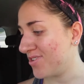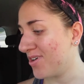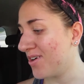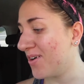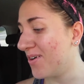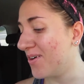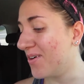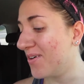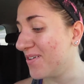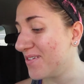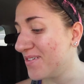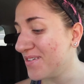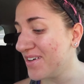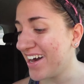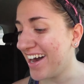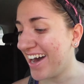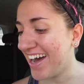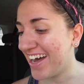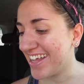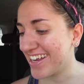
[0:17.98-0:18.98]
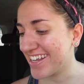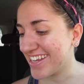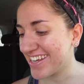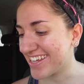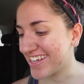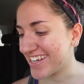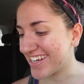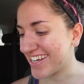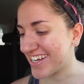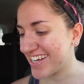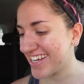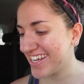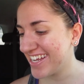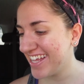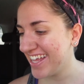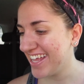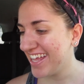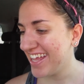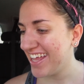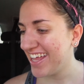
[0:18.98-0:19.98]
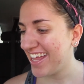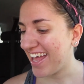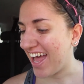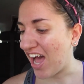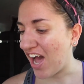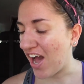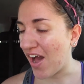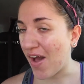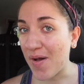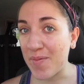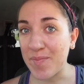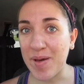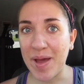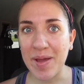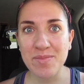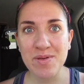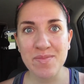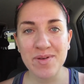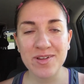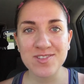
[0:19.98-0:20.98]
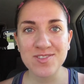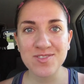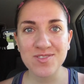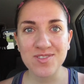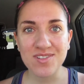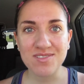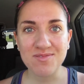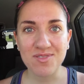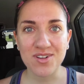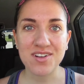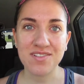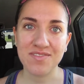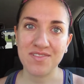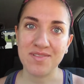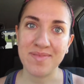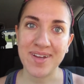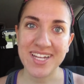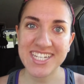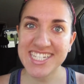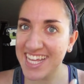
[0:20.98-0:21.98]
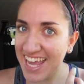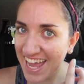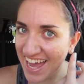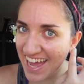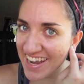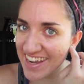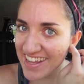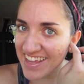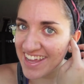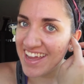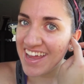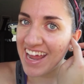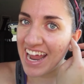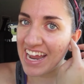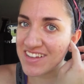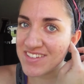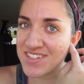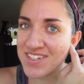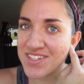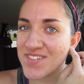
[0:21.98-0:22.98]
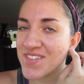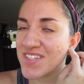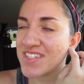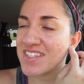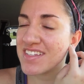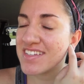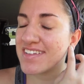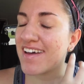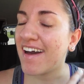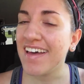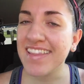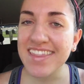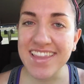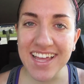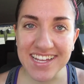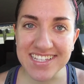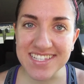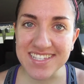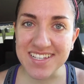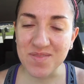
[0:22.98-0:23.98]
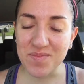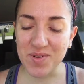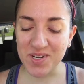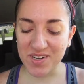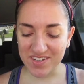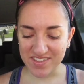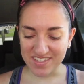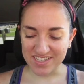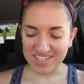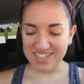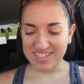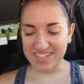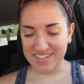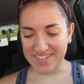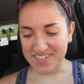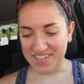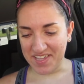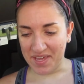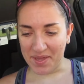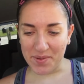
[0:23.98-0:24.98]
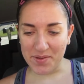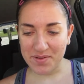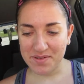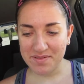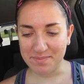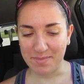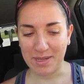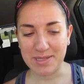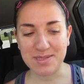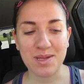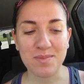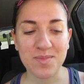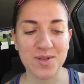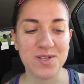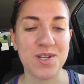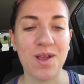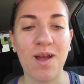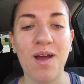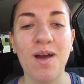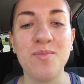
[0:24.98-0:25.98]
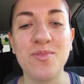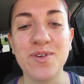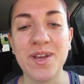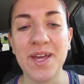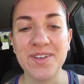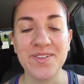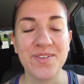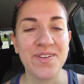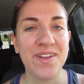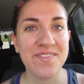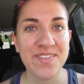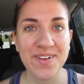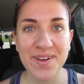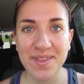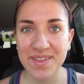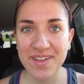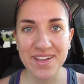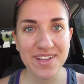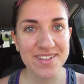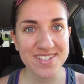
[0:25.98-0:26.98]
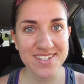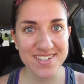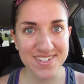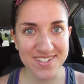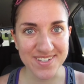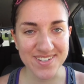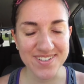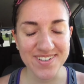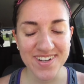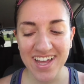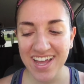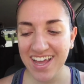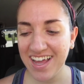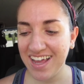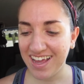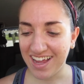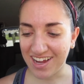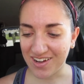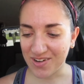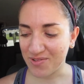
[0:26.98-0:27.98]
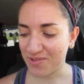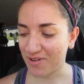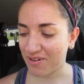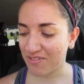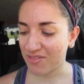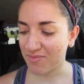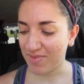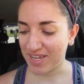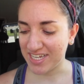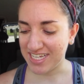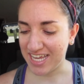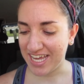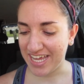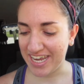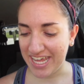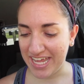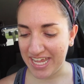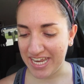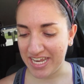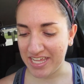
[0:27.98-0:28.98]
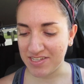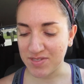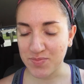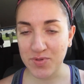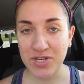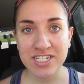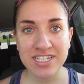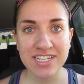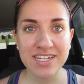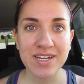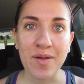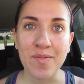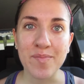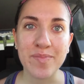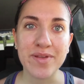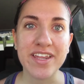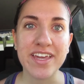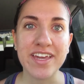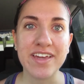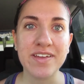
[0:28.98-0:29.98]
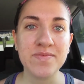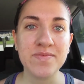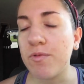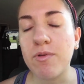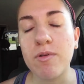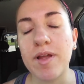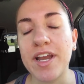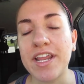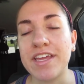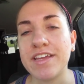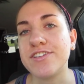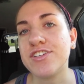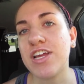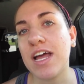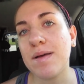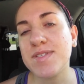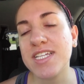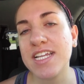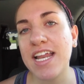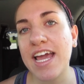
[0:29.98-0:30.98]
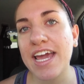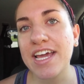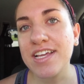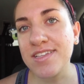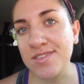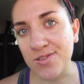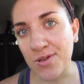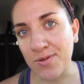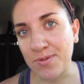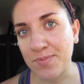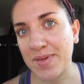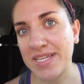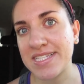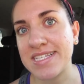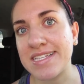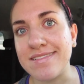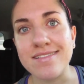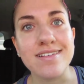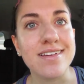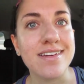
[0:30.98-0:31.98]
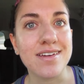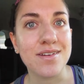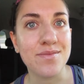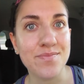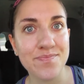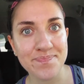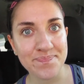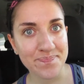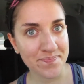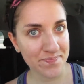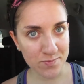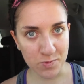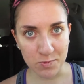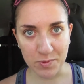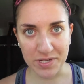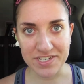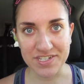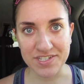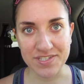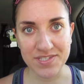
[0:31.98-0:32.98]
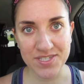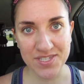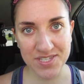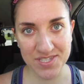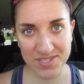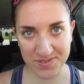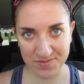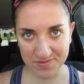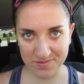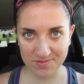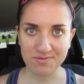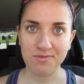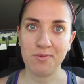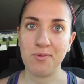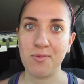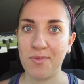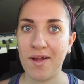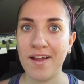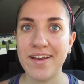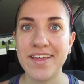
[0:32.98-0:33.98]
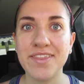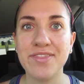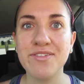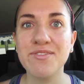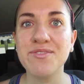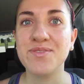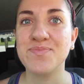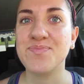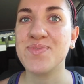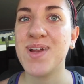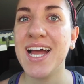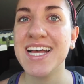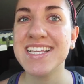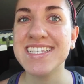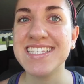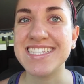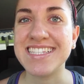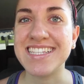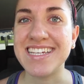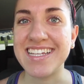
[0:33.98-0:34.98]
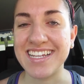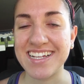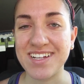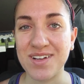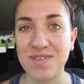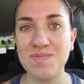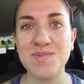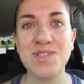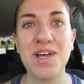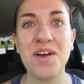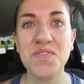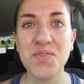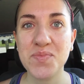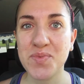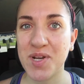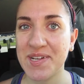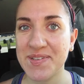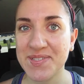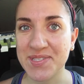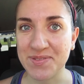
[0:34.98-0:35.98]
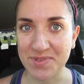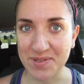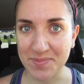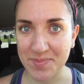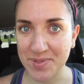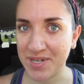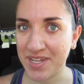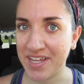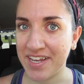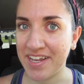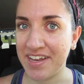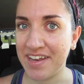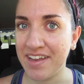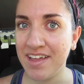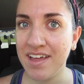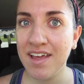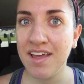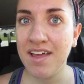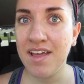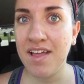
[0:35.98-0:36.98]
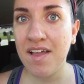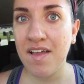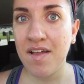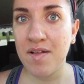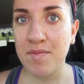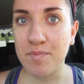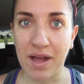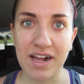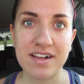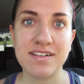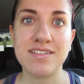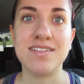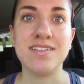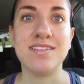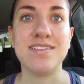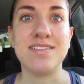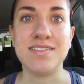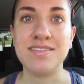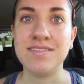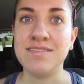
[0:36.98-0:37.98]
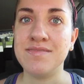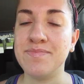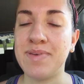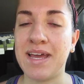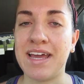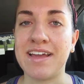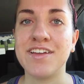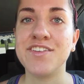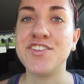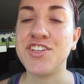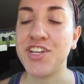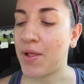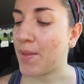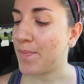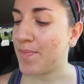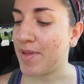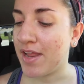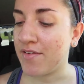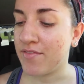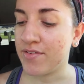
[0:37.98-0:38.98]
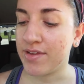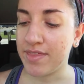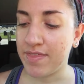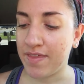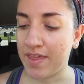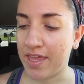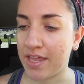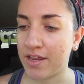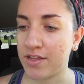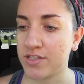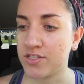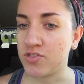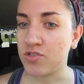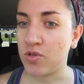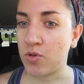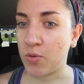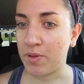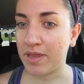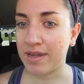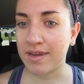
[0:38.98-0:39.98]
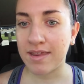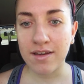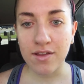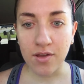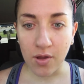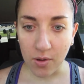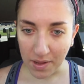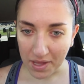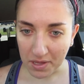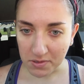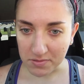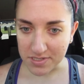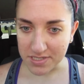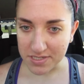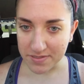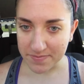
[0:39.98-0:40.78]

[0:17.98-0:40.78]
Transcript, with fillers: so hot in here. Um, I'm about to go work for my dad. I used to do this a ton last summer. This is like my summer job when I don't have anything else to do. I go work with my dad at his printing company. We're running a job today, so basically we just run it through the press and then it comes off the press and we put it in boxes and package it up and everything so it can go out.